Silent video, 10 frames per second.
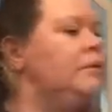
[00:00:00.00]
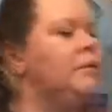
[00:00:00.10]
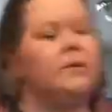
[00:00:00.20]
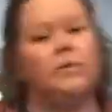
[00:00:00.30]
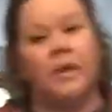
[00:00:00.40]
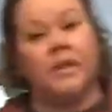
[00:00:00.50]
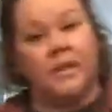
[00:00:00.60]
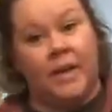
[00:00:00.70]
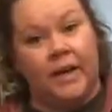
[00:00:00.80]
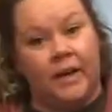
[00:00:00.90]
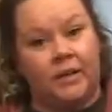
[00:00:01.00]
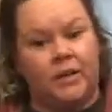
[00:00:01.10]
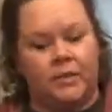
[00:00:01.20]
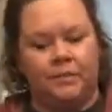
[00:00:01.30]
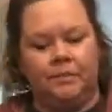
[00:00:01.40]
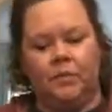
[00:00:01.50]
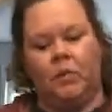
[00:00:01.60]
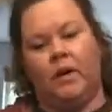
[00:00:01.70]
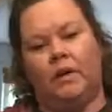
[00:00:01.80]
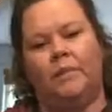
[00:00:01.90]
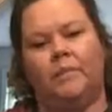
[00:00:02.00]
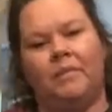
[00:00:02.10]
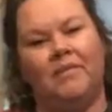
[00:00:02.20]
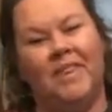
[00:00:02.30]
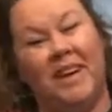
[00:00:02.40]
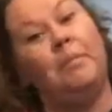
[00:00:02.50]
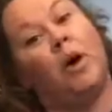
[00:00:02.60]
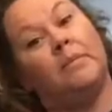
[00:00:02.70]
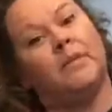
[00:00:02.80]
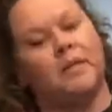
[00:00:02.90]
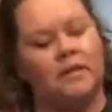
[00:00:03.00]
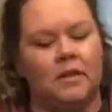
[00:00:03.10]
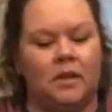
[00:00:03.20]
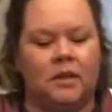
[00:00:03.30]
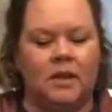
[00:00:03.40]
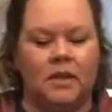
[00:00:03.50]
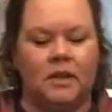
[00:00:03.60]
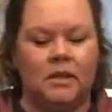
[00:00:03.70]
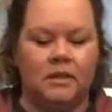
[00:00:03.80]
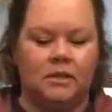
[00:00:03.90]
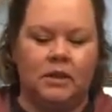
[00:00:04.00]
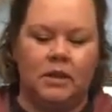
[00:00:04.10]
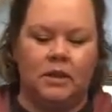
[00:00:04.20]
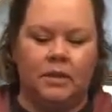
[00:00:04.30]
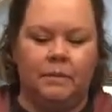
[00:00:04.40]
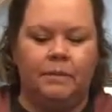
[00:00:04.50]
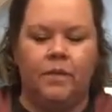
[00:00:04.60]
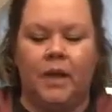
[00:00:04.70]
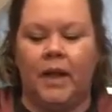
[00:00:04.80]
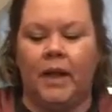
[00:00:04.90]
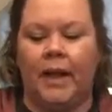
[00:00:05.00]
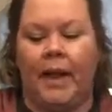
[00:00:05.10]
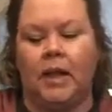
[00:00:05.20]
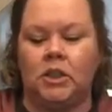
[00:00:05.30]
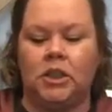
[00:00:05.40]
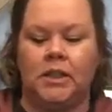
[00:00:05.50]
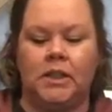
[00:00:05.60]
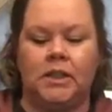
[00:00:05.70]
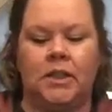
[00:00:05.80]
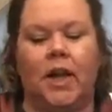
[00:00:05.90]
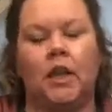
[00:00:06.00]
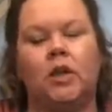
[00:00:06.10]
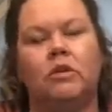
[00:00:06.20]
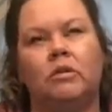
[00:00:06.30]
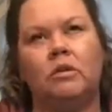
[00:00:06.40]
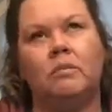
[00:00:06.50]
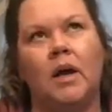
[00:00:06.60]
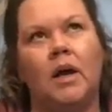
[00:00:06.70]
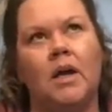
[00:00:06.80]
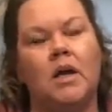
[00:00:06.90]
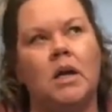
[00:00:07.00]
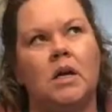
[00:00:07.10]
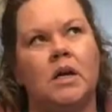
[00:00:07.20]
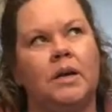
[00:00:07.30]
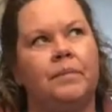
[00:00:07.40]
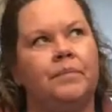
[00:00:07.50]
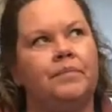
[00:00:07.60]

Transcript: through my stash, well, and Mom's, because that's kind of gal she is, and I looked through my